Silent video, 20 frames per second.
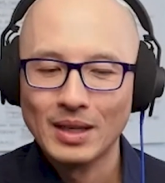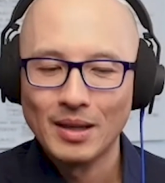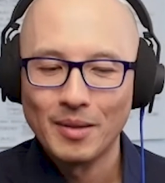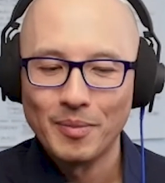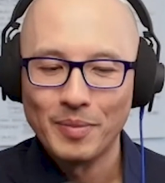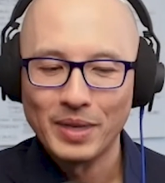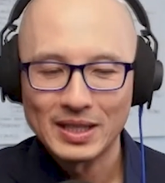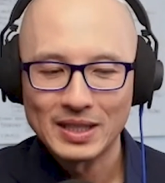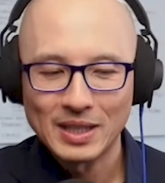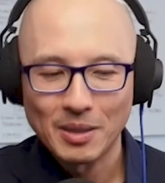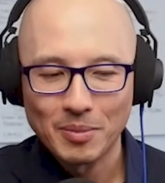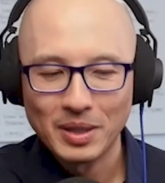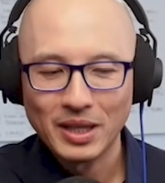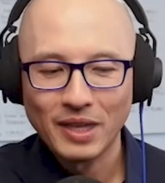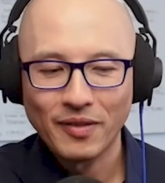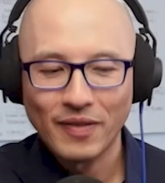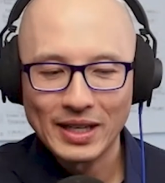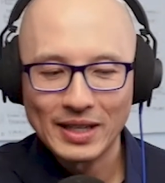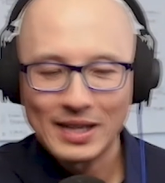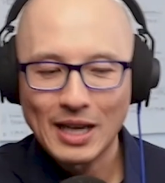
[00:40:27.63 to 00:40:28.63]
because I
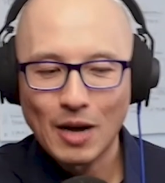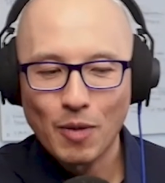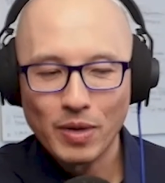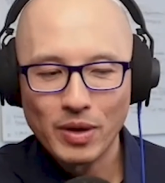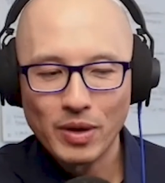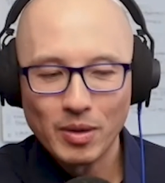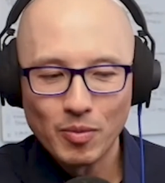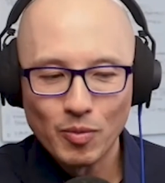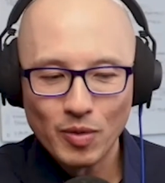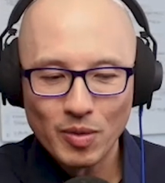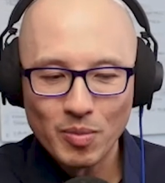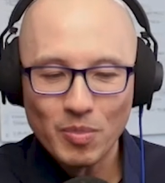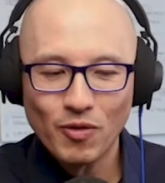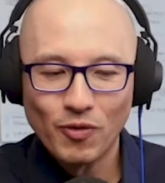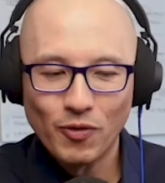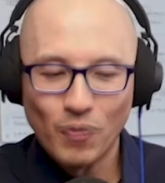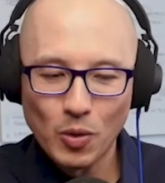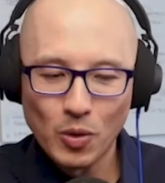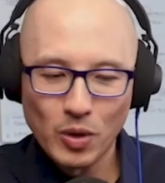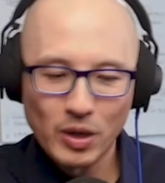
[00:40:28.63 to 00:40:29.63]
believe that's how we move
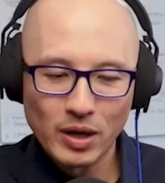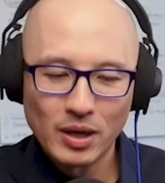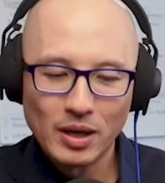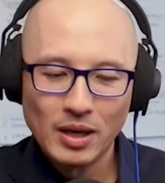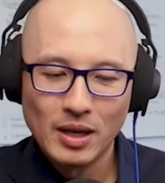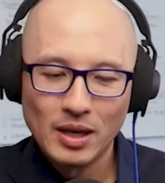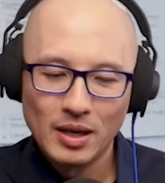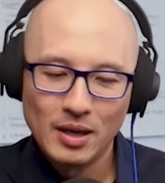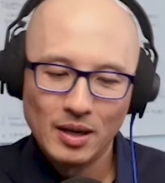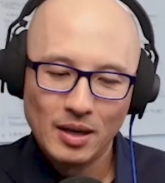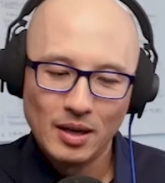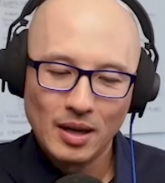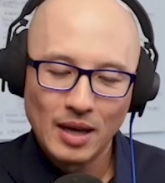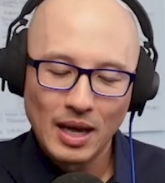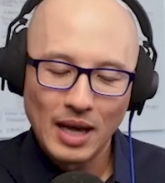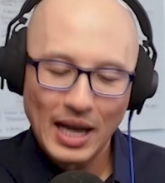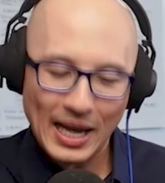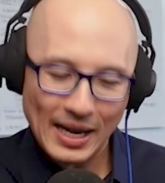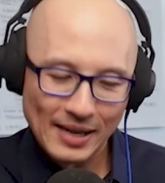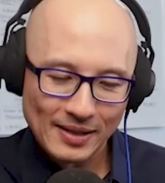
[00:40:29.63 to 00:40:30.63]
forward
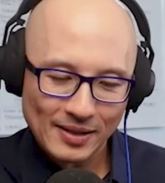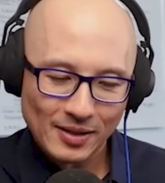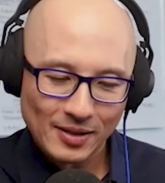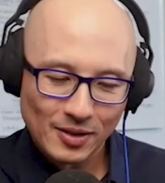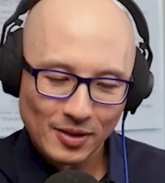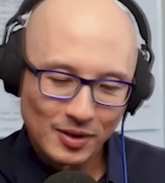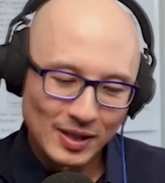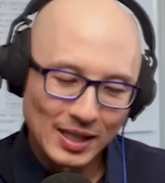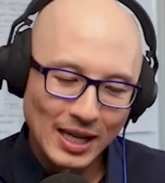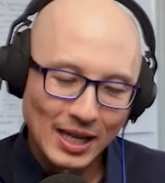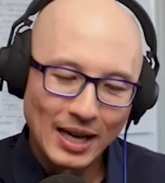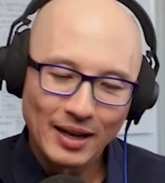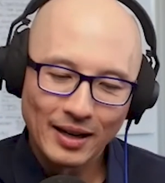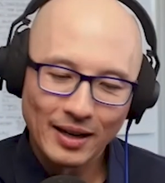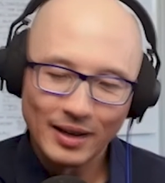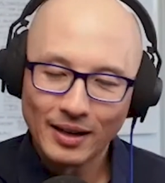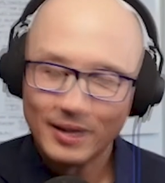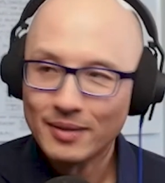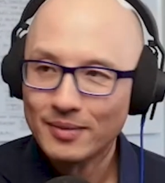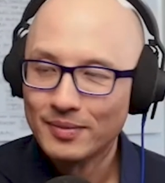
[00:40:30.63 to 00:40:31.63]
as a
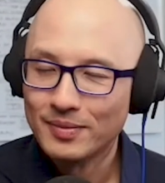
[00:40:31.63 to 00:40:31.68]
society.